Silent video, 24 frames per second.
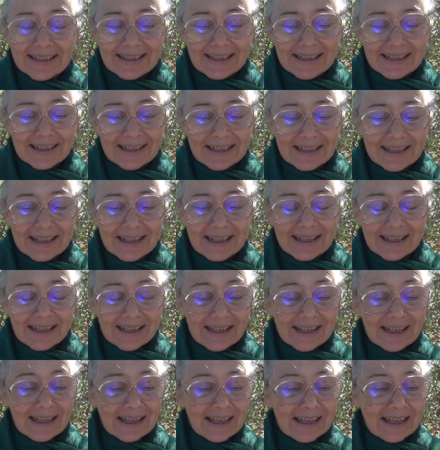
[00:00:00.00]

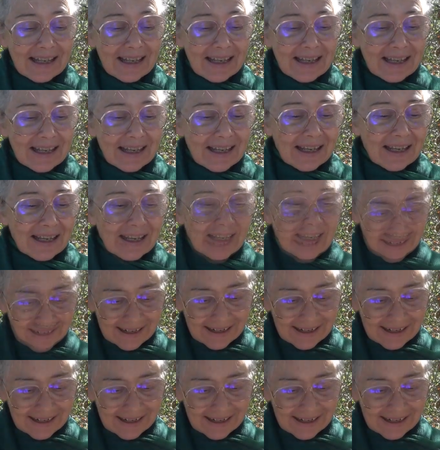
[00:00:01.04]
(no one is talking)